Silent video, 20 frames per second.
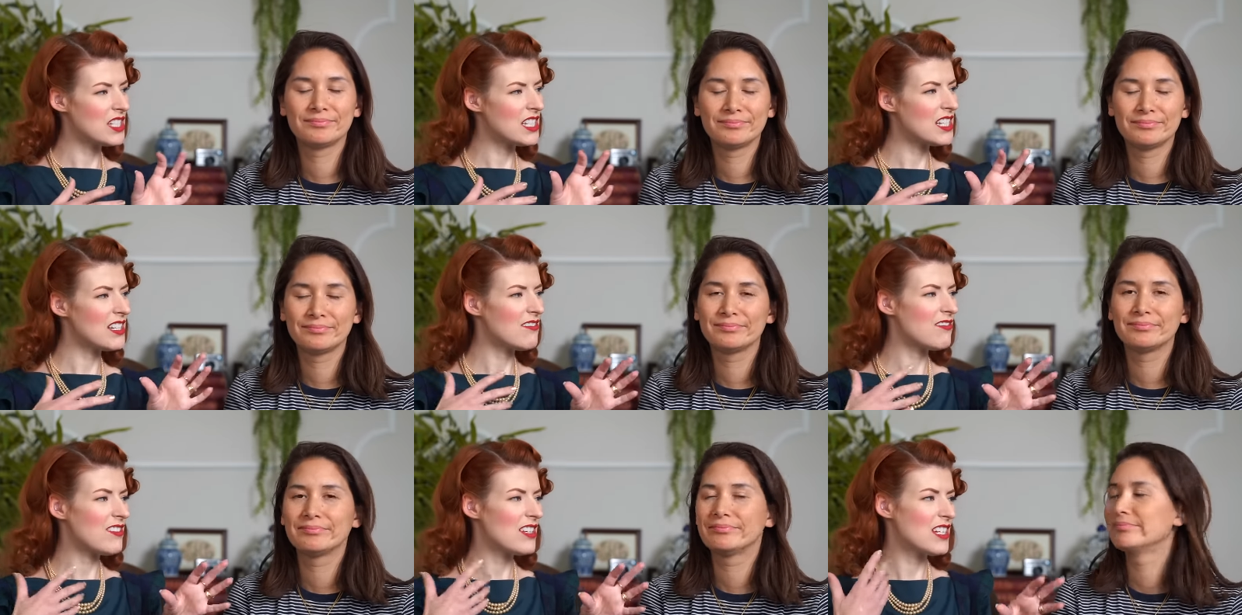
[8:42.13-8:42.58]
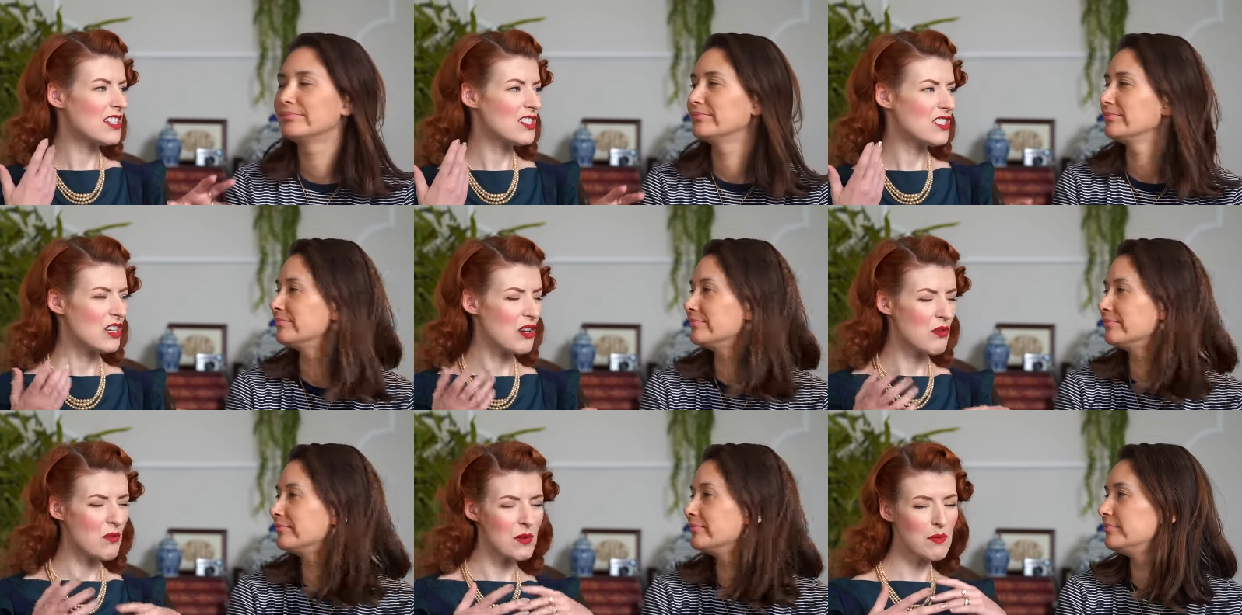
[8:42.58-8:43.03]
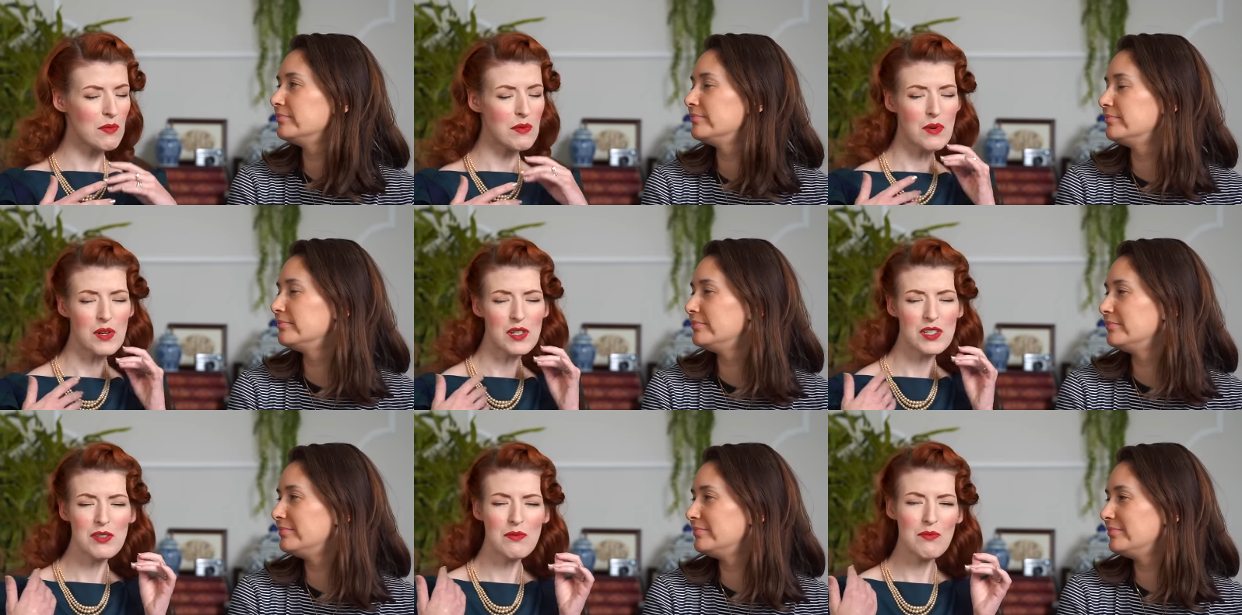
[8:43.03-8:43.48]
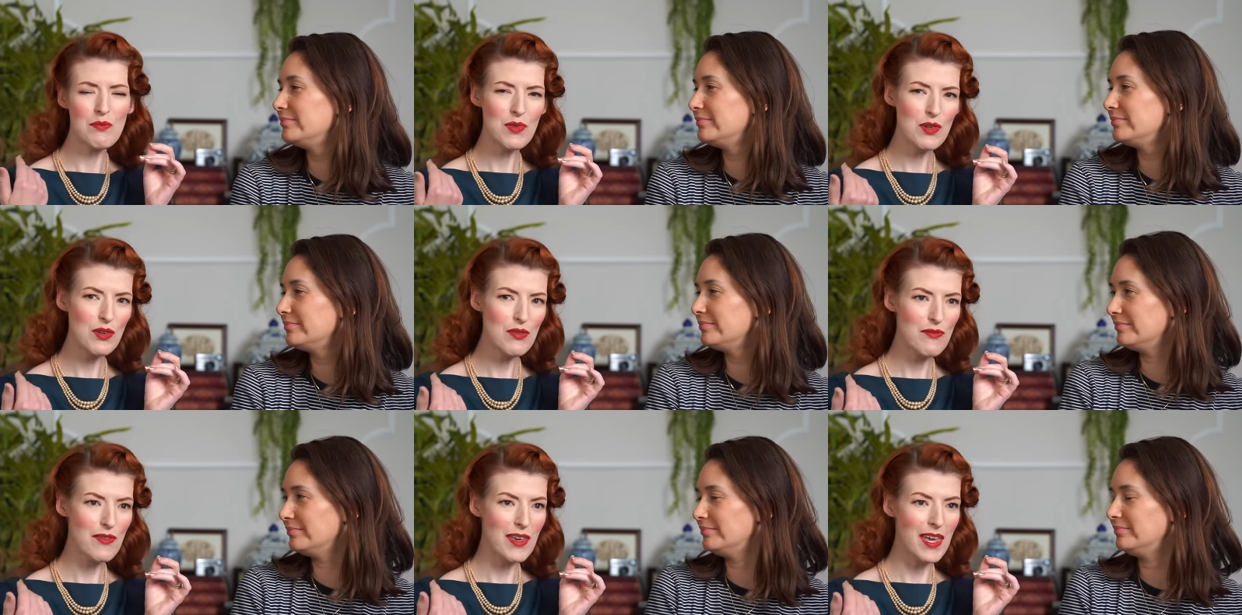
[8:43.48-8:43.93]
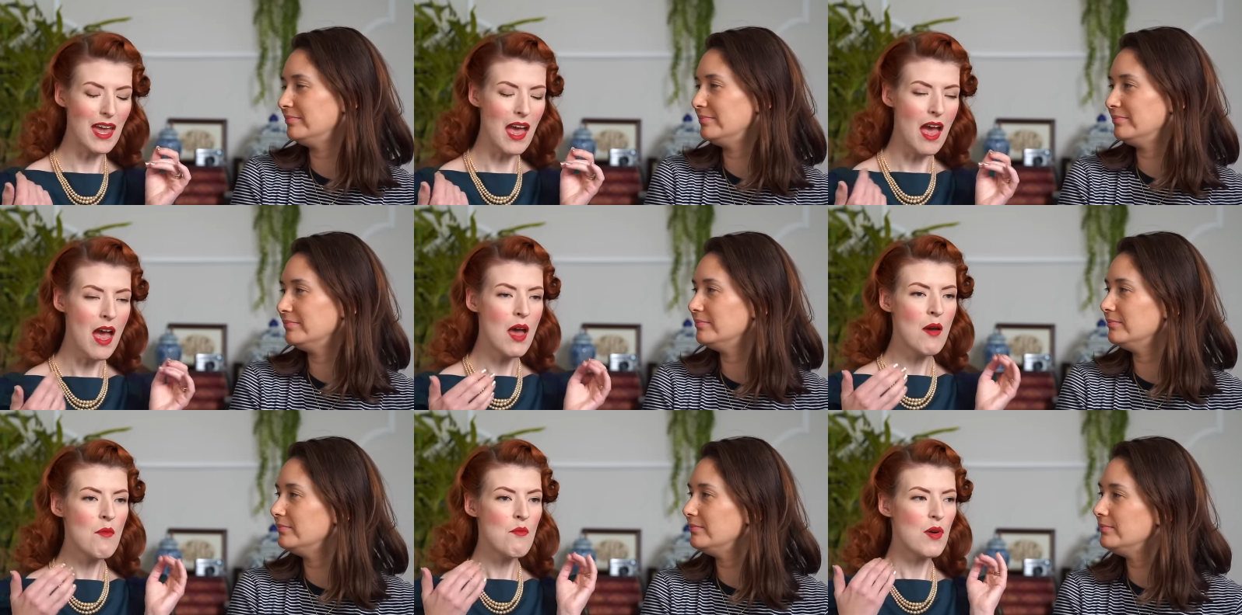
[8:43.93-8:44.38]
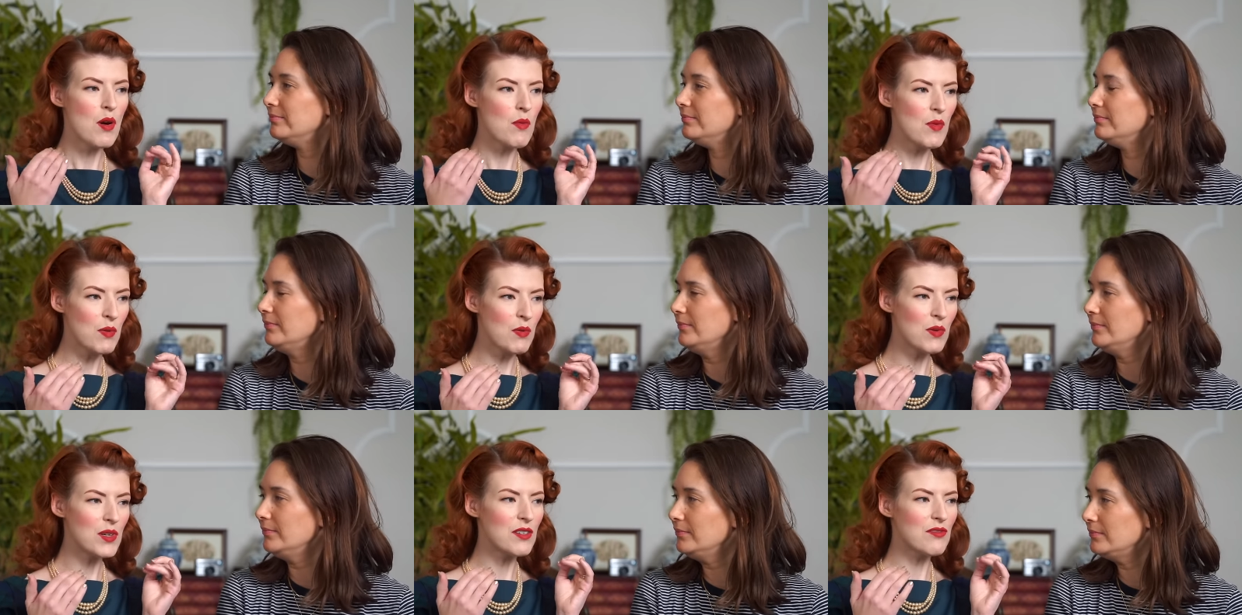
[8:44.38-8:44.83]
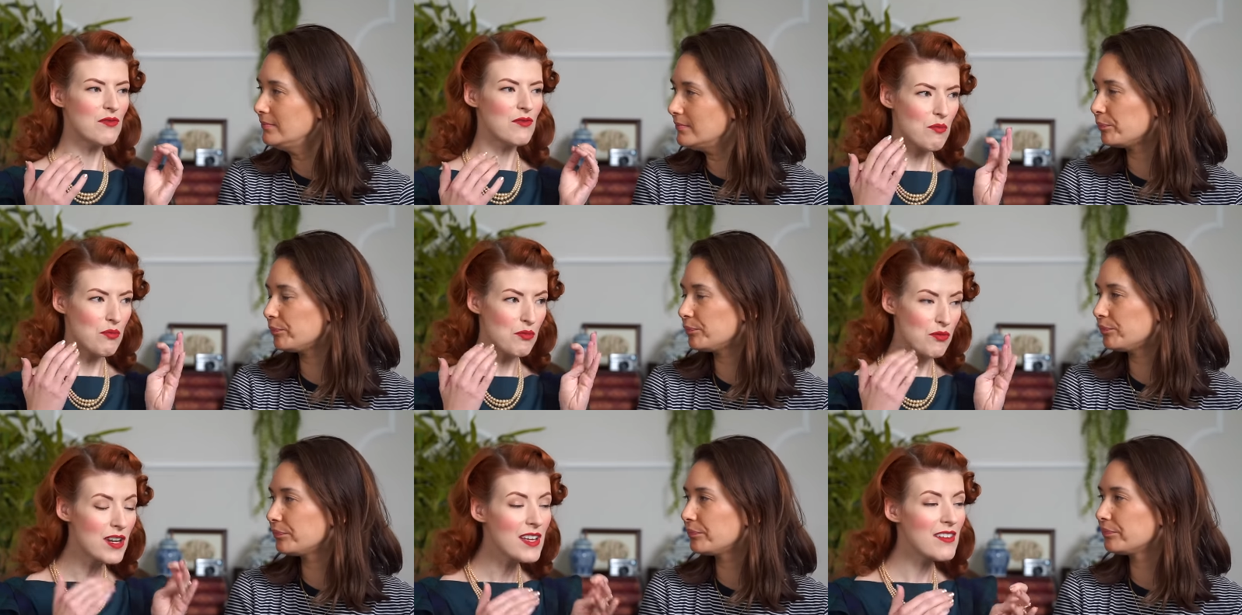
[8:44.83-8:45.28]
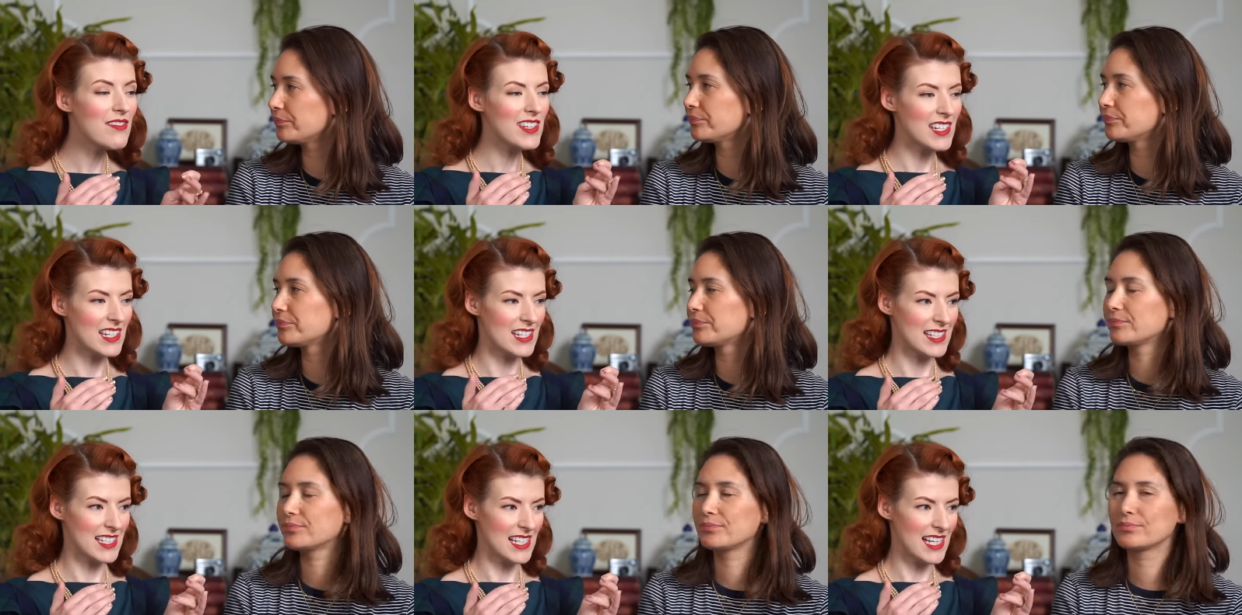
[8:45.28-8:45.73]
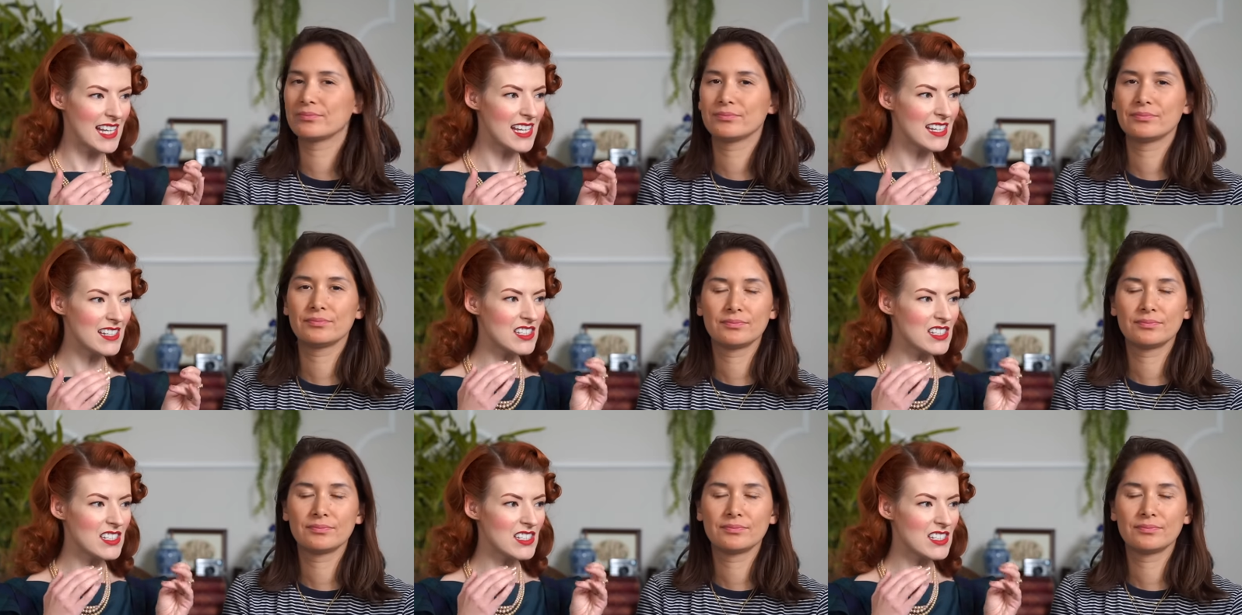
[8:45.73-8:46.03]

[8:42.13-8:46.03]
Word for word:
Speaker 1: a TV show, we would watch a movie. But we would have previously